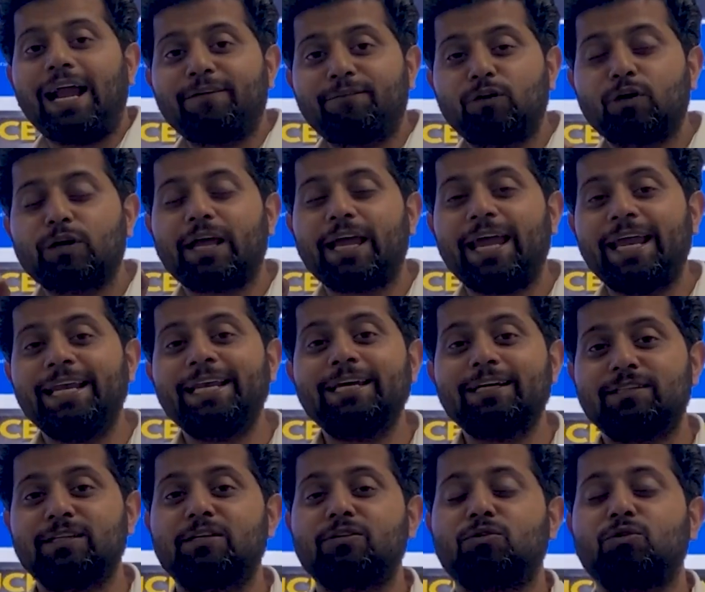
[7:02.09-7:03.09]
And for any
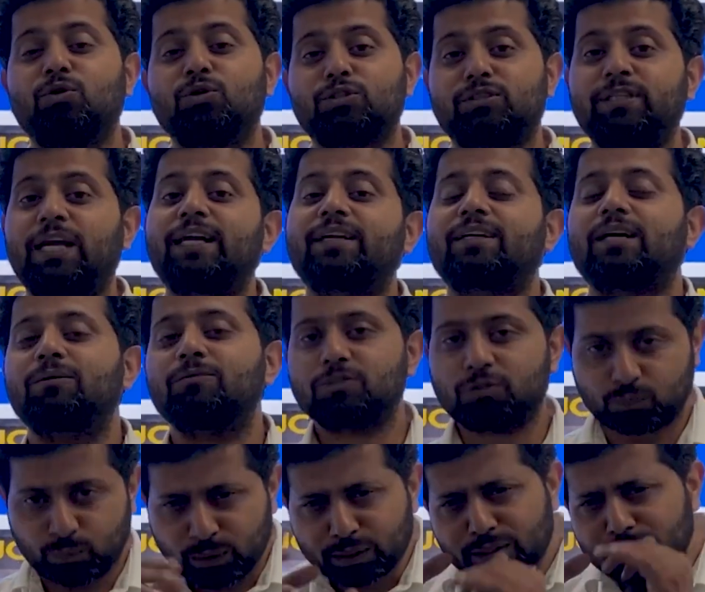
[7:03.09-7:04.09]
other course that comes
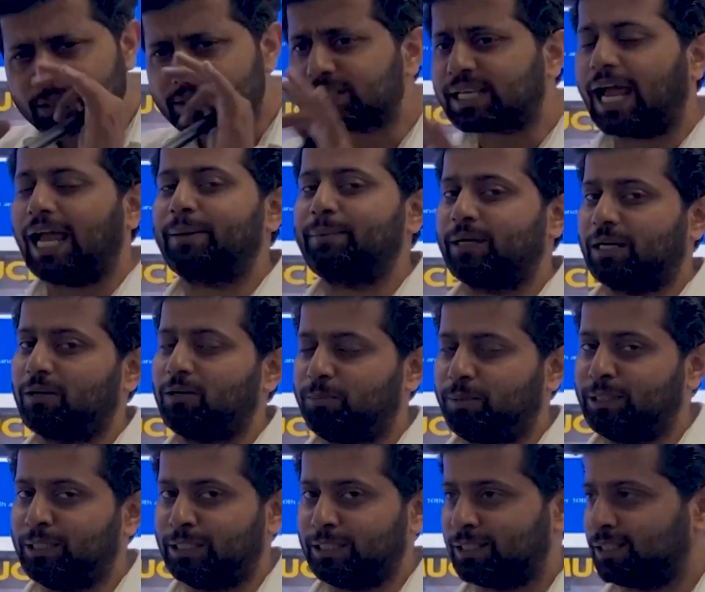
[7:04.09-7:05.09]
with the time, it will be
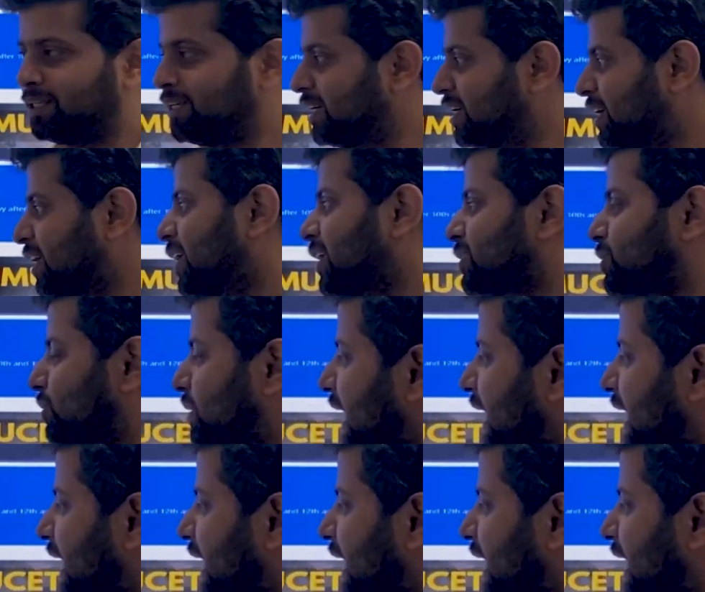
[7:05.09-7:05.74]
there. So